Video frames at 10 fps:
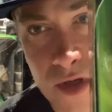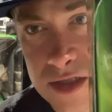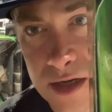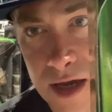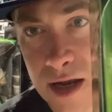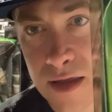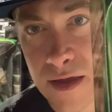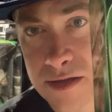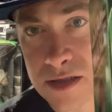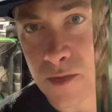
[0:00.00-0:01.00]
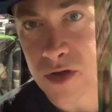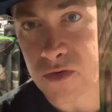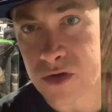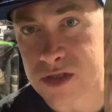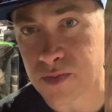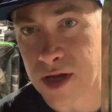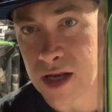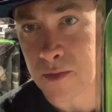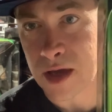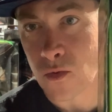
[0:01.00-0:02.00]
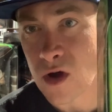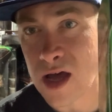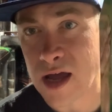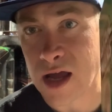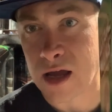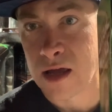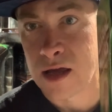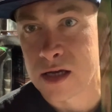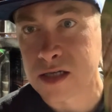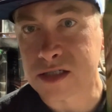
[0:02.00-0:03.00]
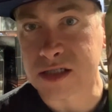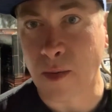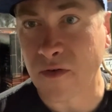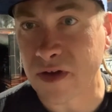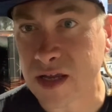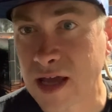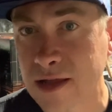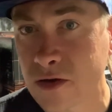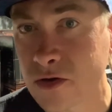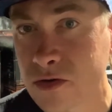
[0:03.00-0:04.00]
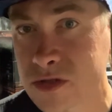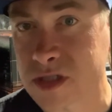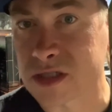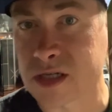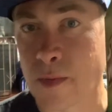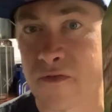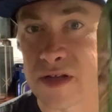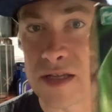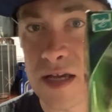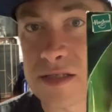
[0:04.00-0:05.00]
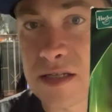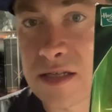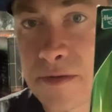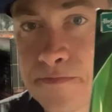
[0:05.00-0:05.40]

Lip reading: again, I'd like someone to explain to me why some of it yellows and some of it doesn't.